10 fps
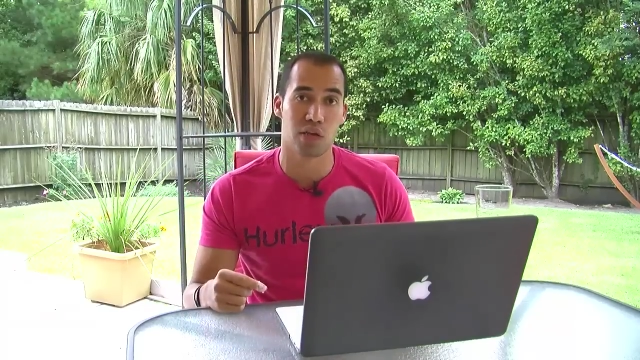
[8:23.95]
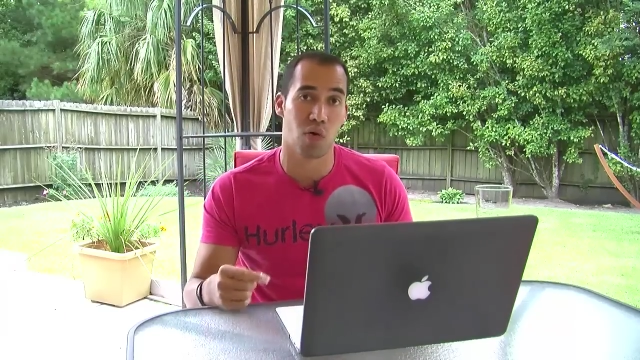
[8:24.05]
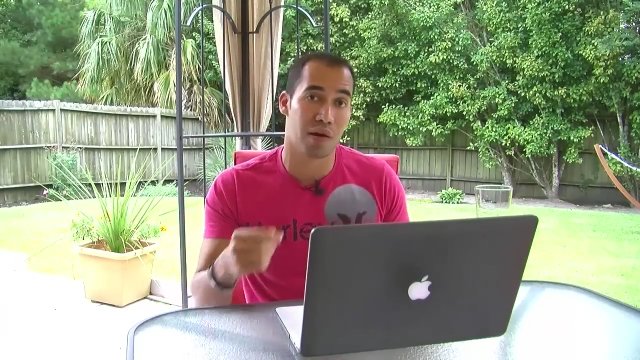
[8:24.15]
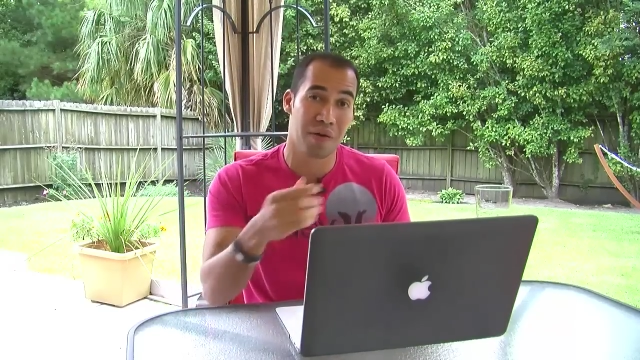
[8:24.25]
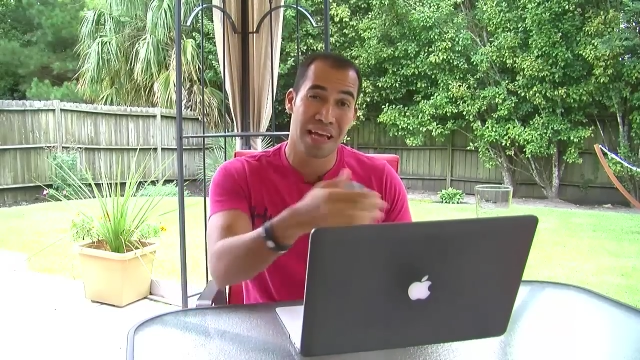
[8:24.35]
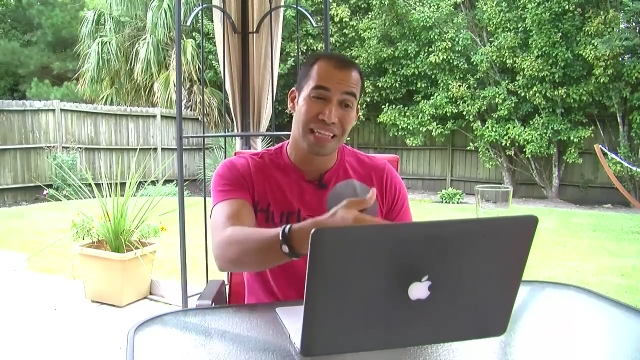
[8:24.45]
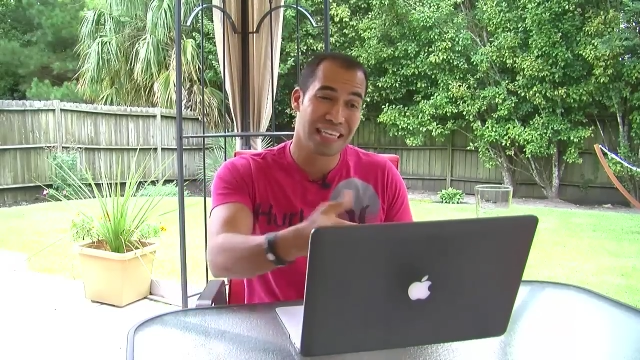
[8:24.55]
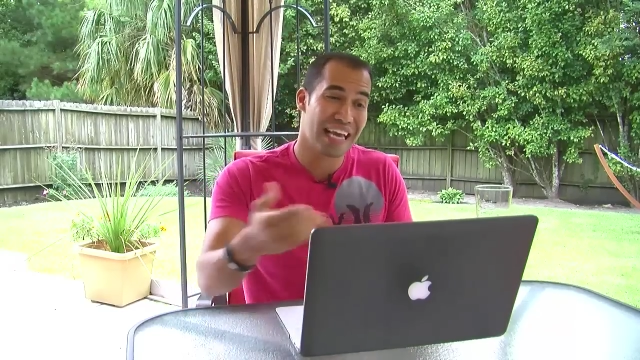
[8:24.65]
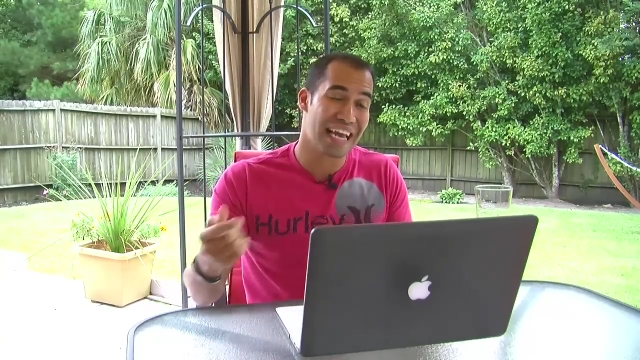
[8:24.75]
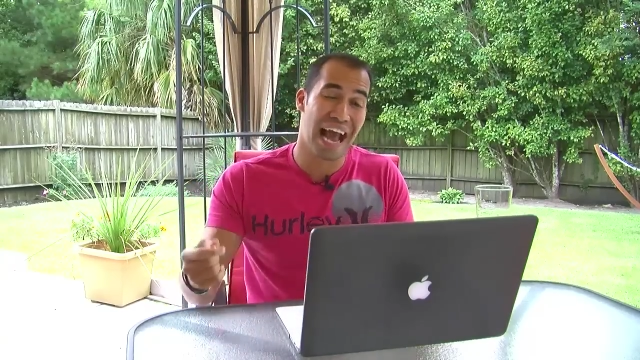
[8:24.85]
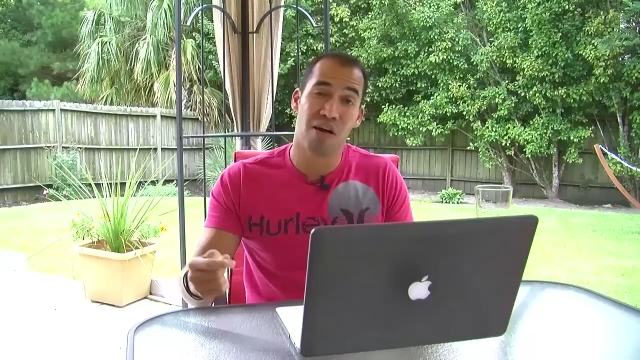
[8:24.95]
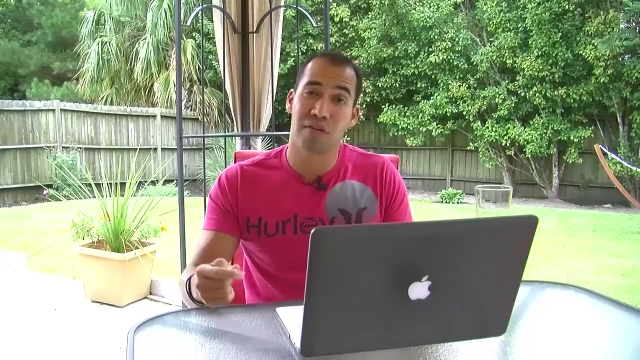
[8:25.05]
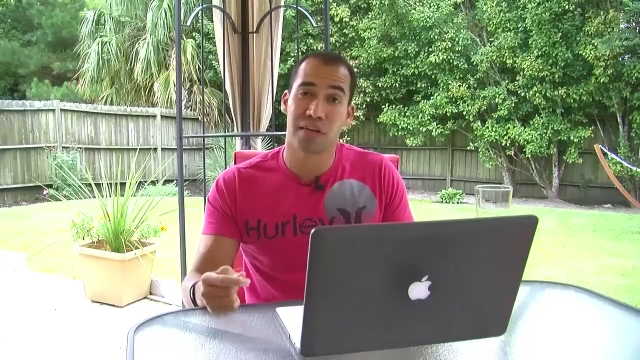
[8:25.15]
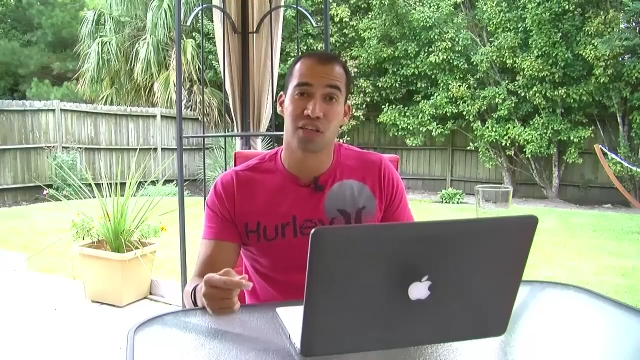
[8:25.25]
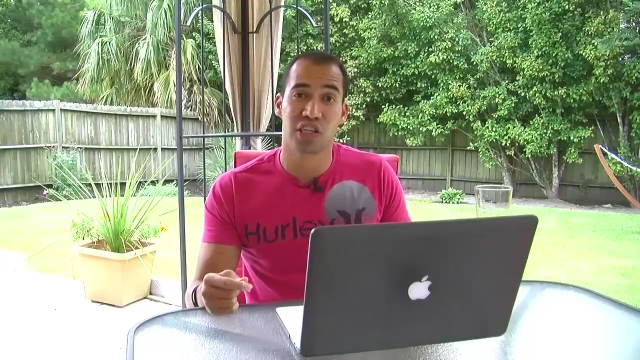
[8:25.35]
Do you want them taken
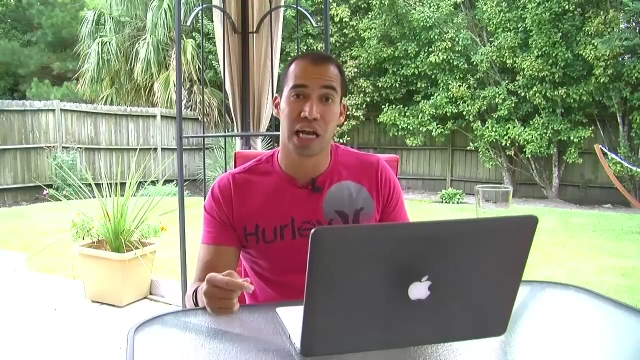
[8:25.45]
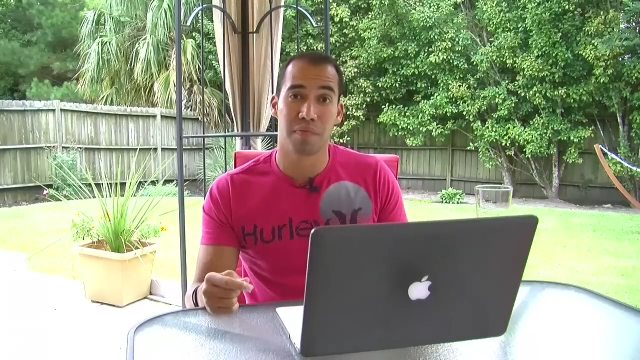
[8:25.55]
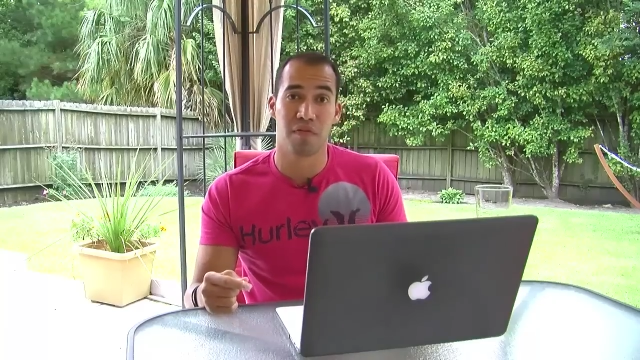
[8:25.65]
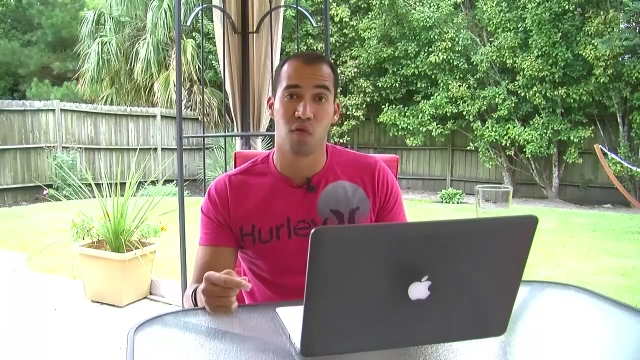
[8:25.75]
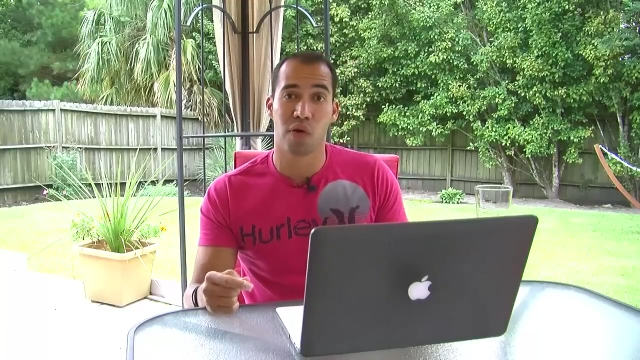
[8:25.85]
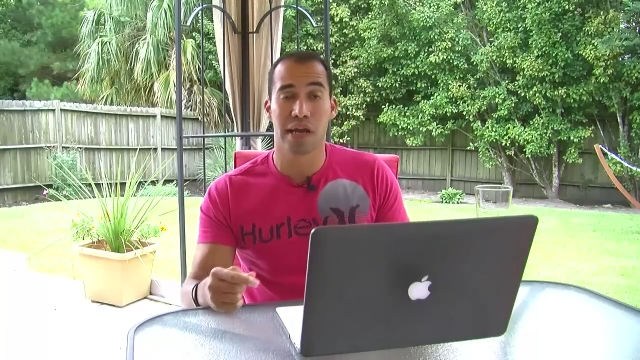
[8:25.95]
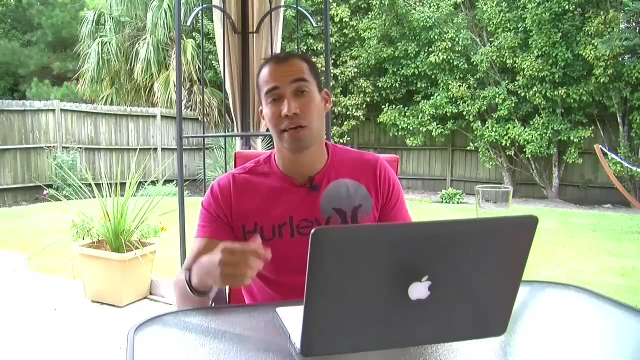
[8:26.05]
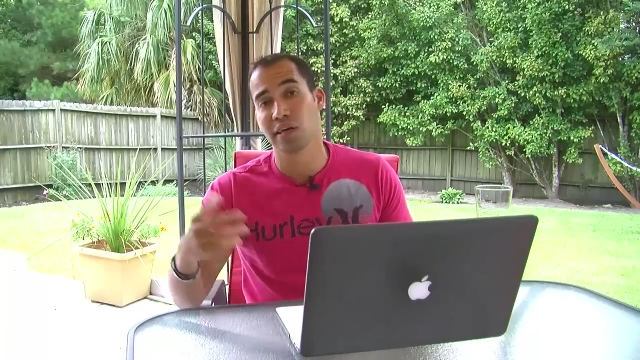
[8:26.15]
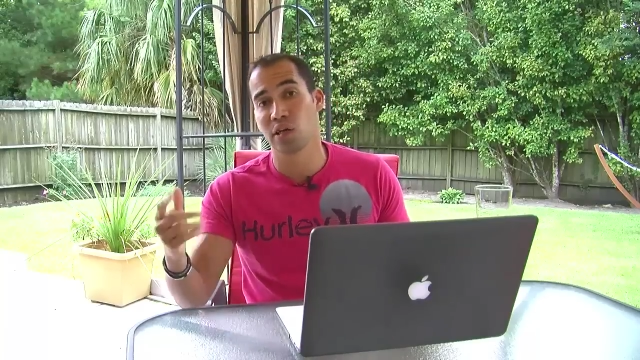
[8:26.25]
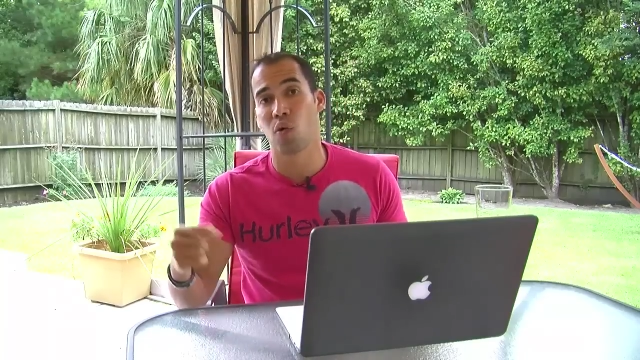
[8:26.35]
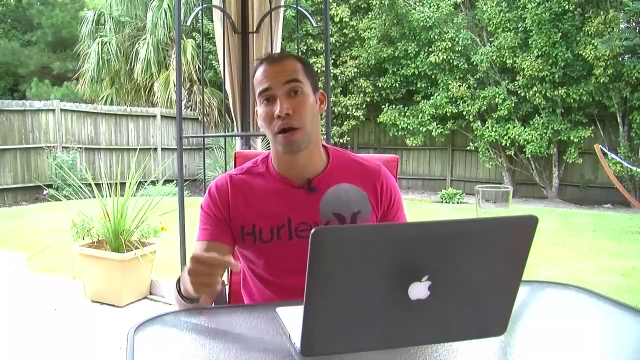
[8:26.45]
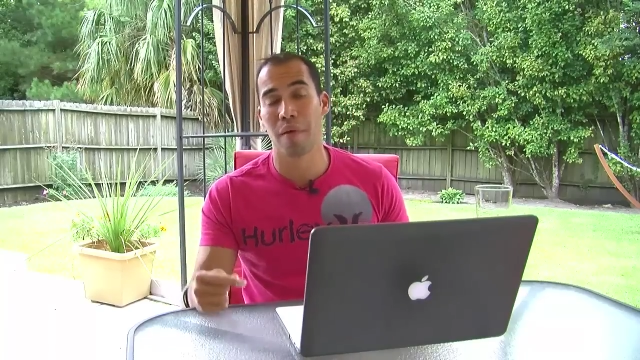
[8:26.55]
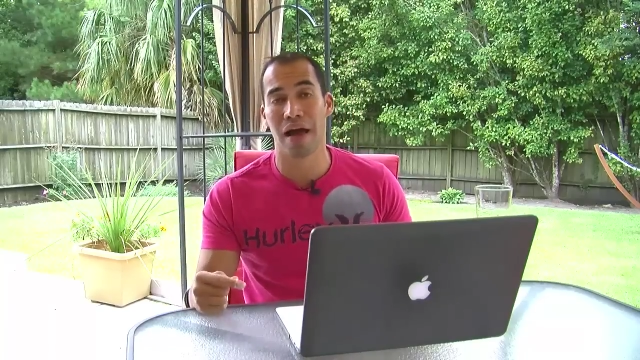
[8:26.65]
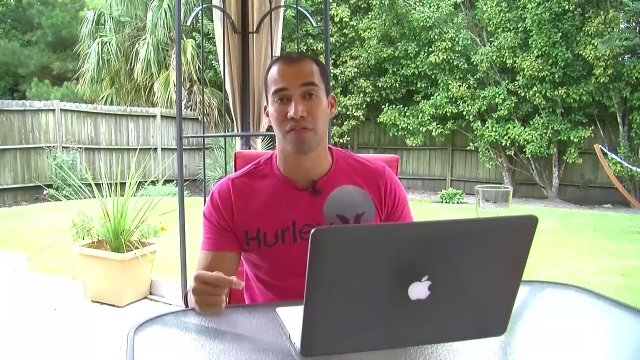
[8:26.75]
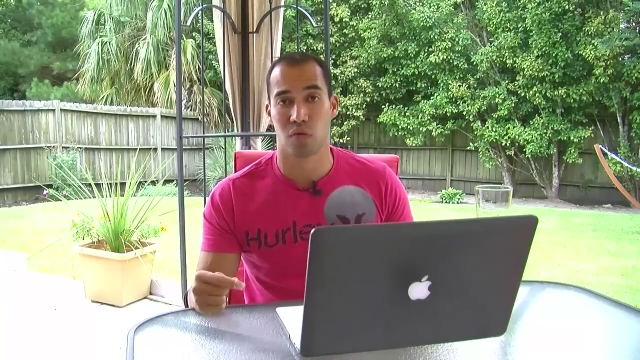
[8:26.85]
out of your check beforehand, or do you want
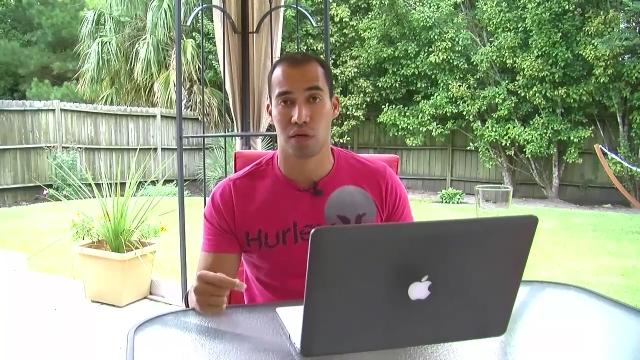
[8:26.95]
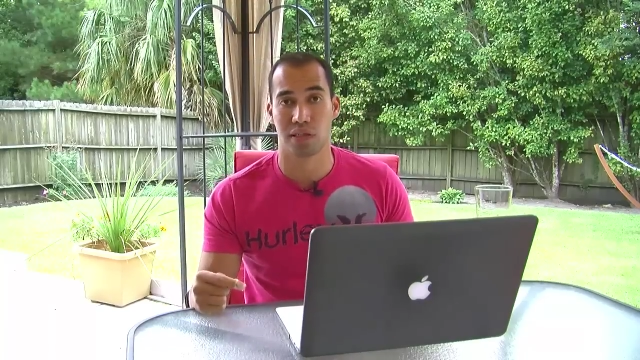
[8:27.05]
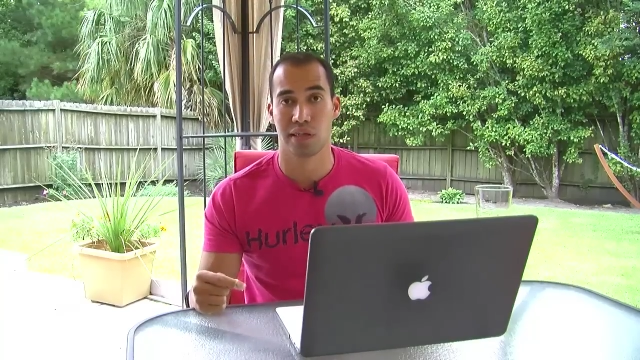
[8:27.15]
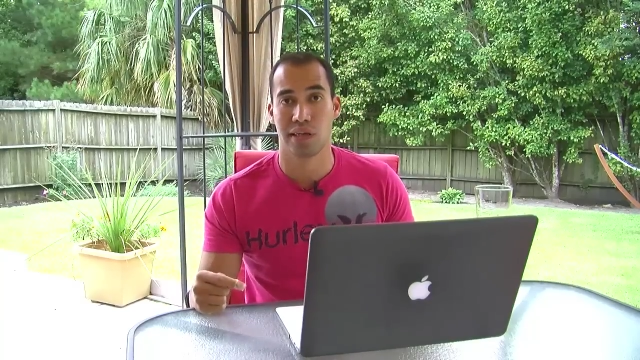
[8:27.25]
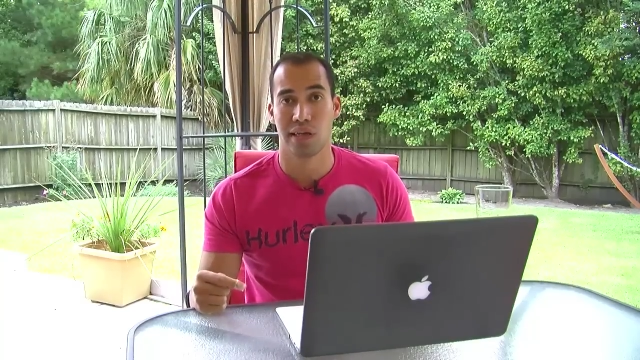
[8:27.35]
them afterwards?